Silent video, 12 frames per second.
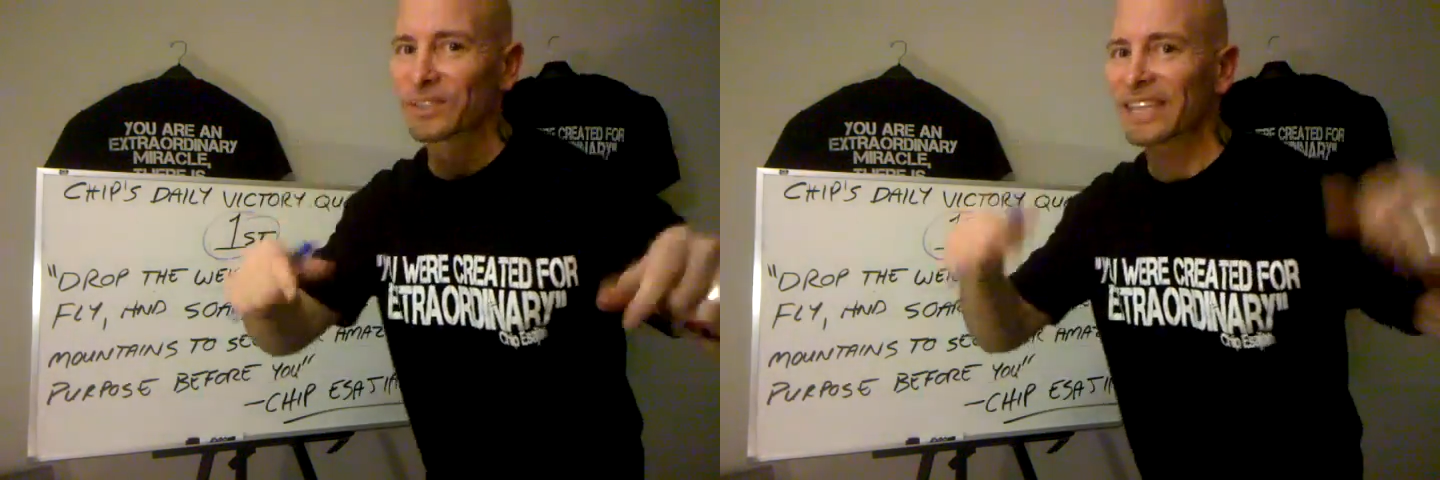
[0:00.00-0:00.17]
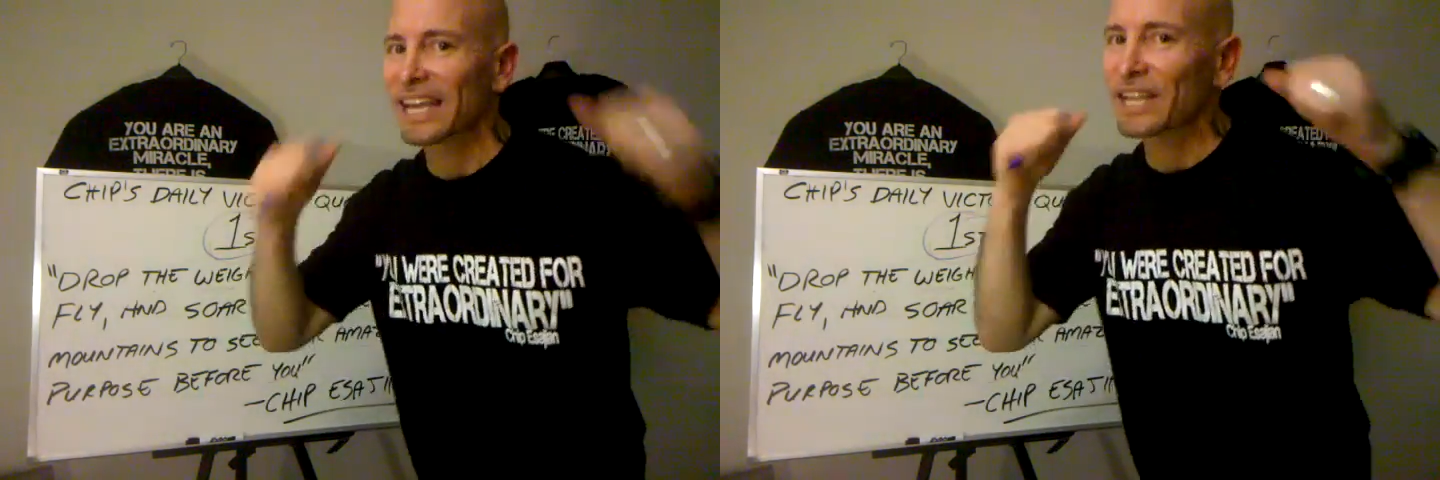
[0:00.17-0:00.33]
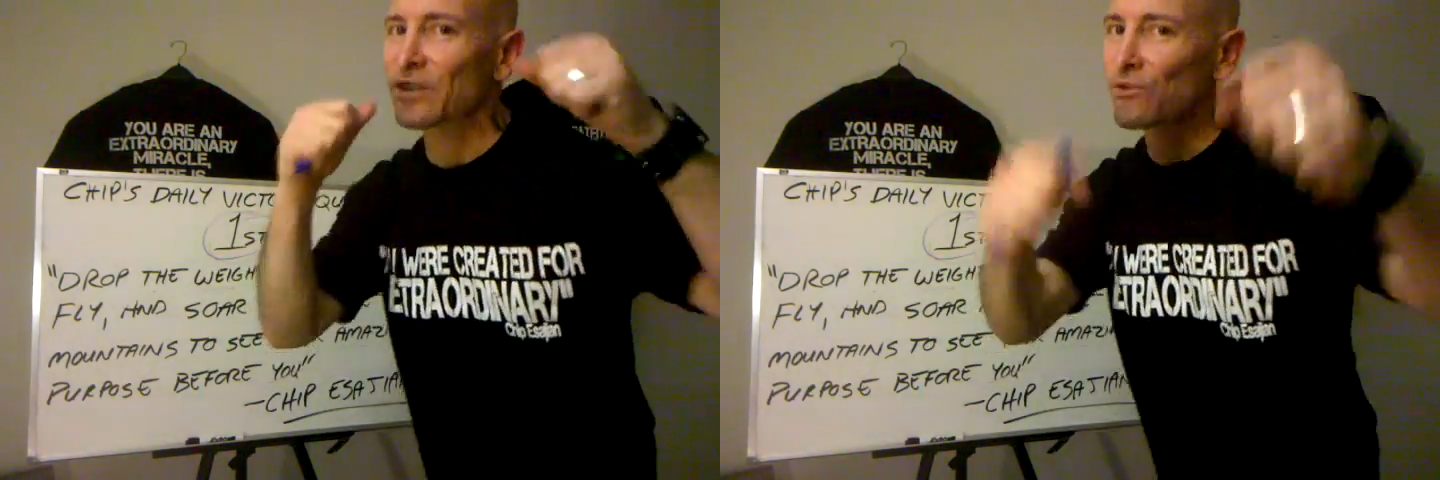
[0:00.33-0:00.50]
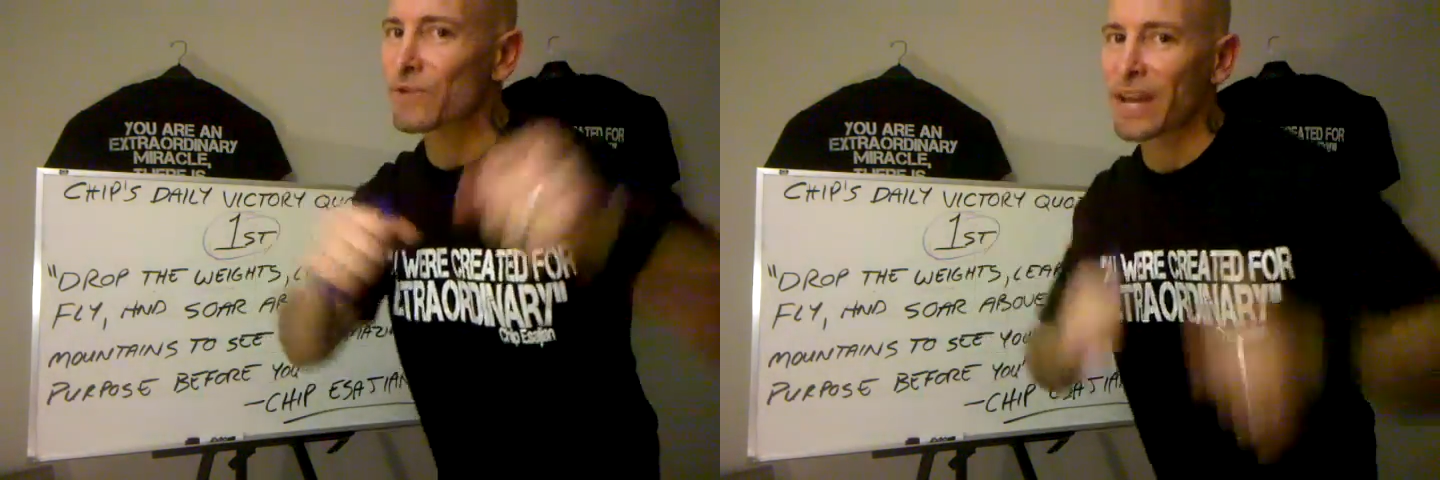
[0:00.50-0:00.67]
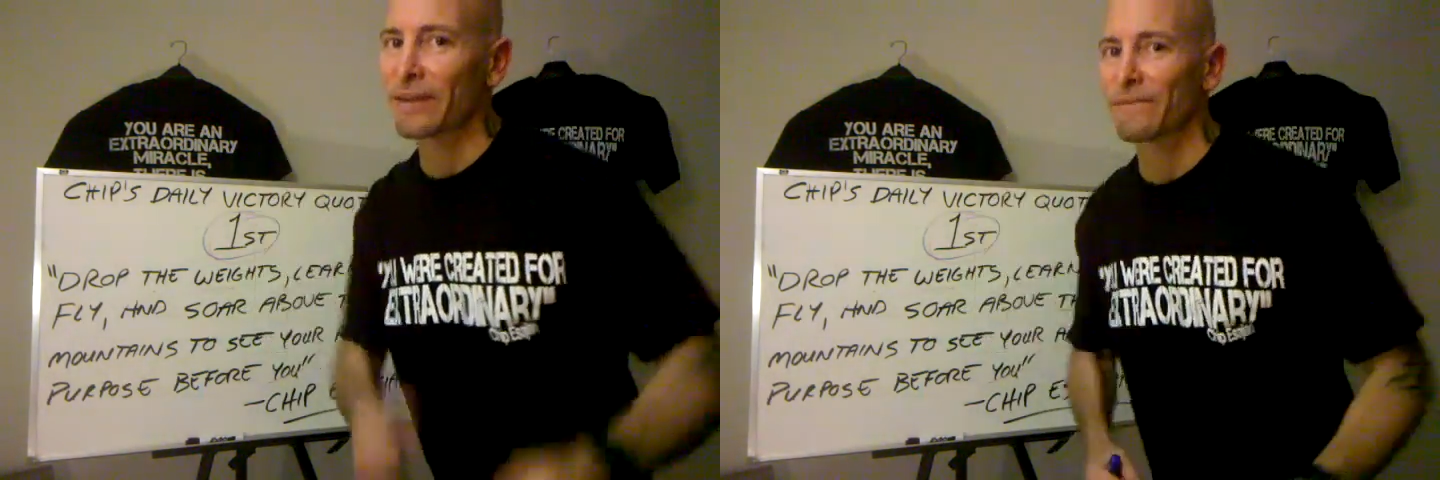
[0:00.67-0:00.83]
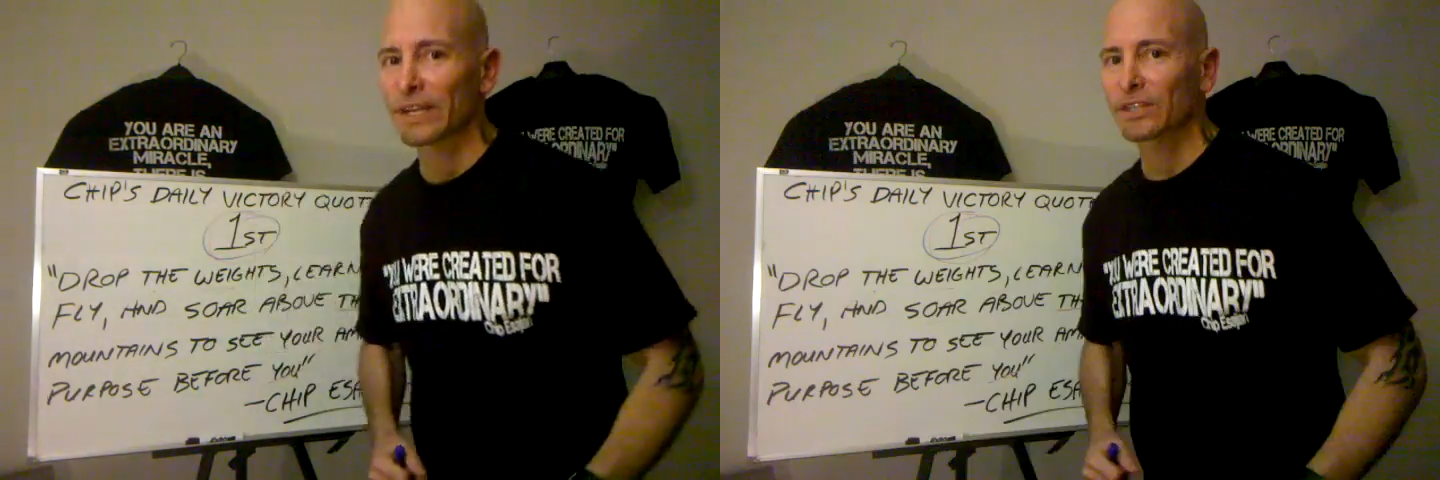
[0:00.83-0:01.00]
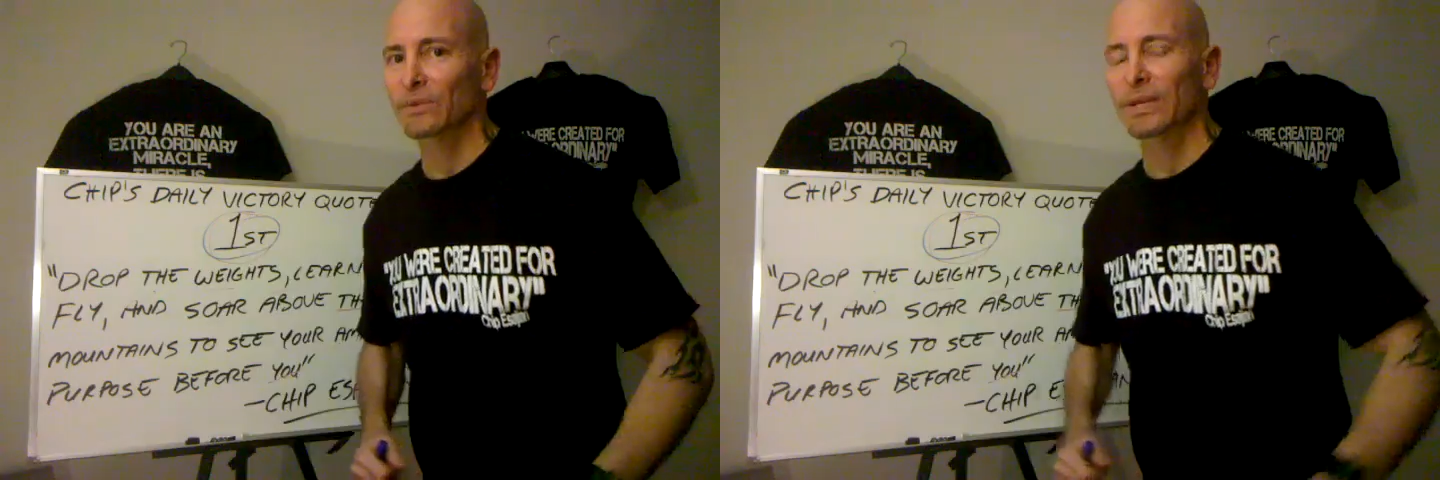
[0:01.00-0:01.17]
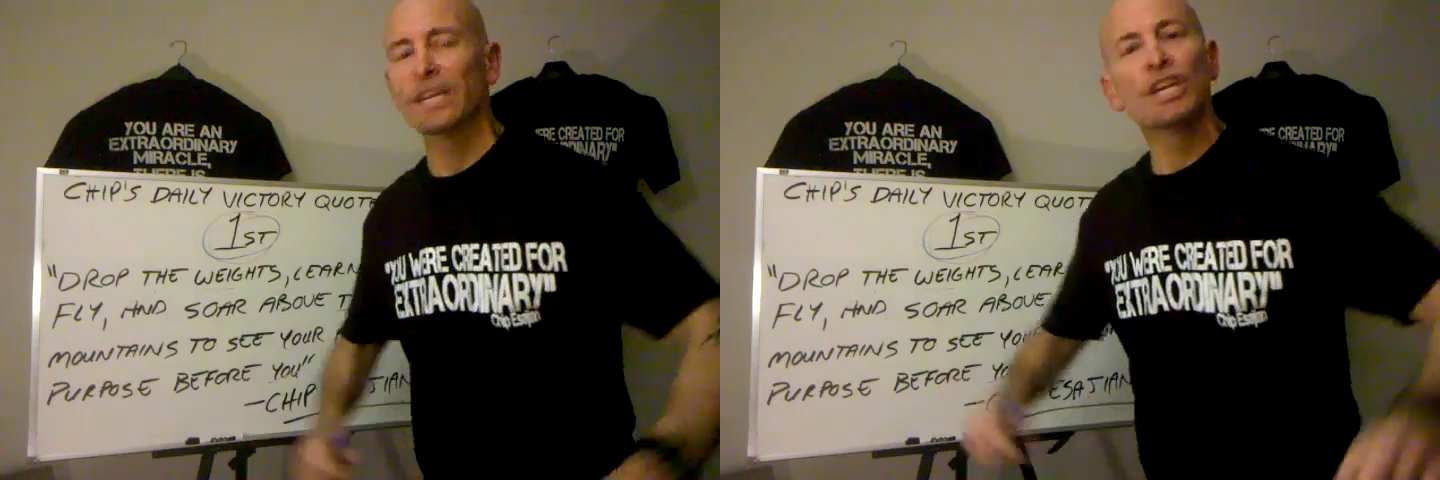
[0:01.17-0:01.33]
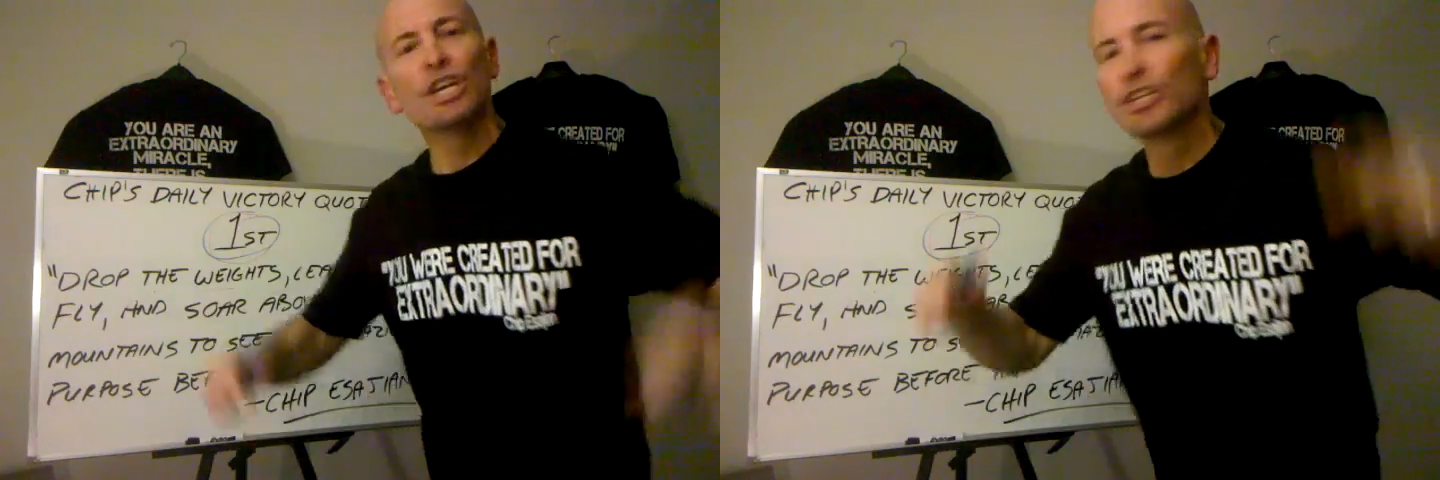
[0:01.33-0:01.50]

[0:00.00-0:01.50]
day to create victory.